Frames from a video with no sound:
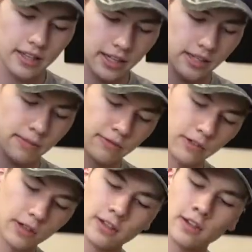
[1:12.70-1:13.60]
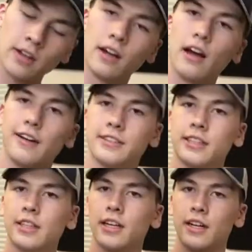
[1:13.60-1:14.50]
like this before. I've
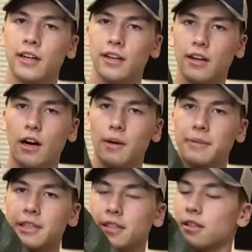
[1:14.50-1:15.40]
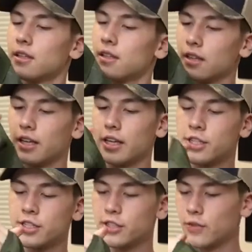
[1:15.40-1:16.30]
seen the army like
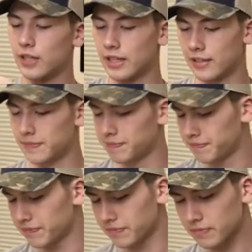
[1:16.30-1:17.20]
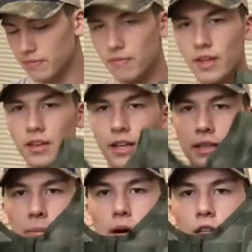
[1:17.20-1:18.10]
issue um, like
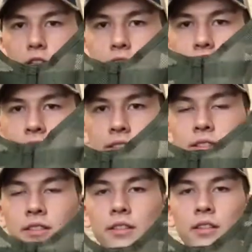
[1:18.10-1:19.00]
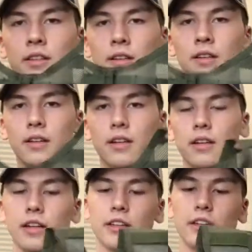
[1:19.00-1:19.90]
the MOLLE vest, you
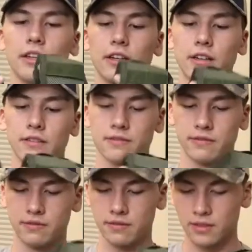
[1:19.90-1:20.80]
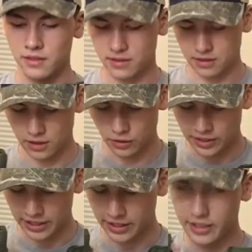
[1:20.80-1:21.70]
know, like the load
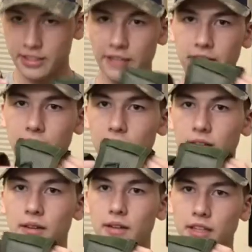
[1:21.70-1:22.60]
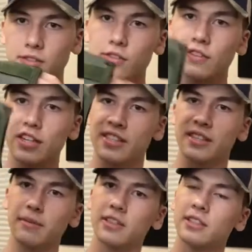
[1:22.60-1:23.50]
carrier type thing. And this one's very
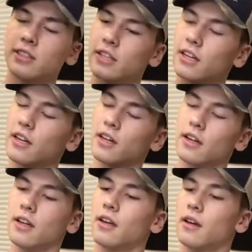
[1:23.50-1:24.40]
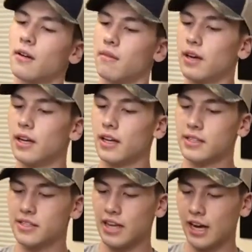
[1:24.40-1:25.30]
similar to it, but
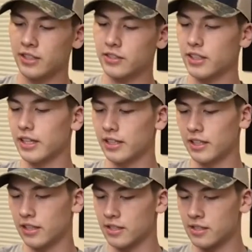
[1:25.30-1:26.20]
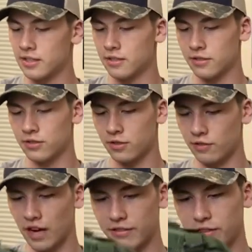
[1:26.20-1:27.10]
it's actually like a
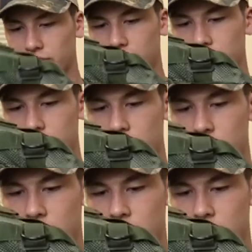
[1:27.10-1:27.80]
survival vest